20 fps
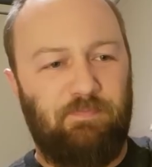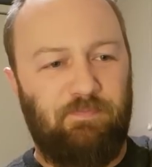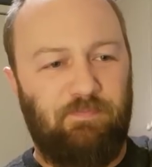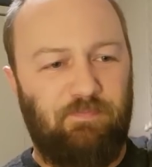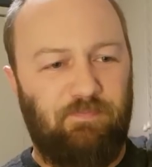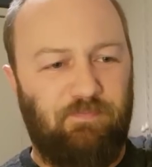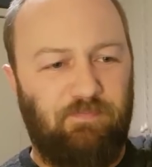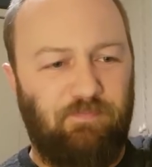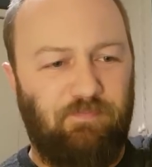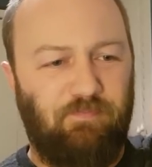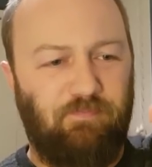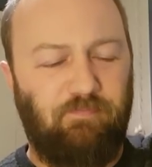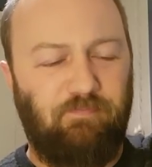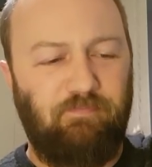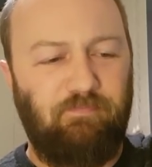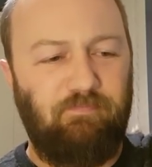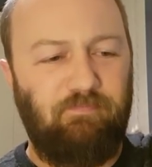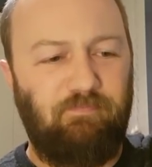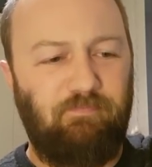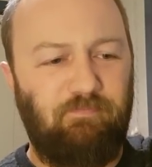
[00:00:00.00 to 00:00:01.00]

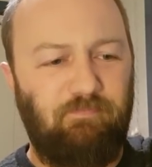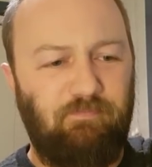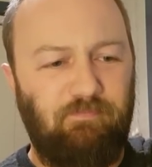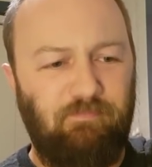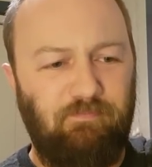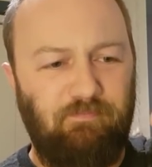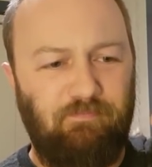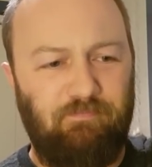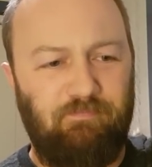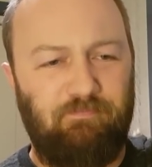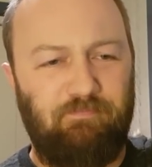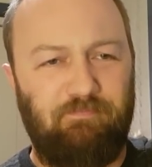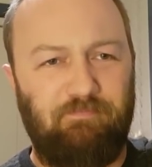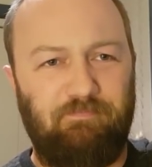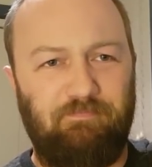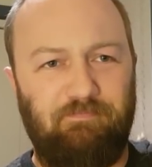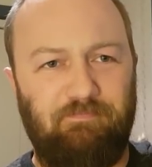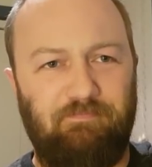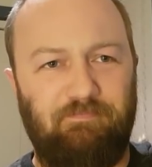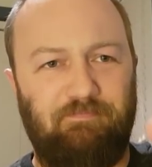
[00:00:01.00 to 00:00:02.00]

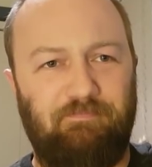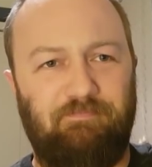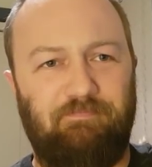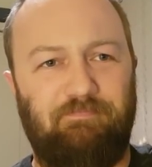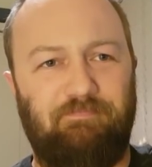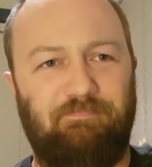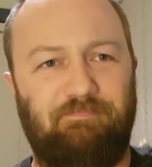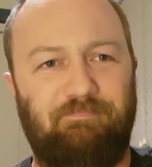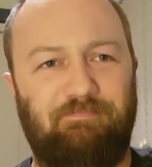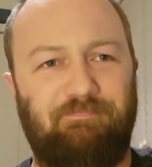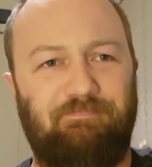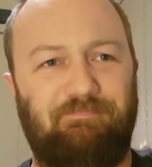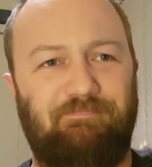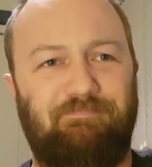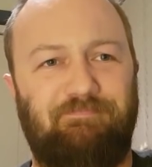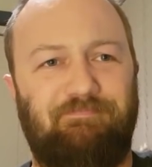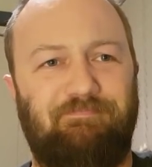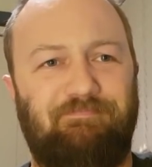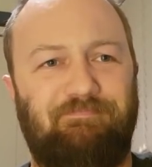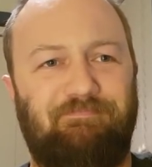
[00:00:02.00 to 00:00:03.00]
Nothing is said.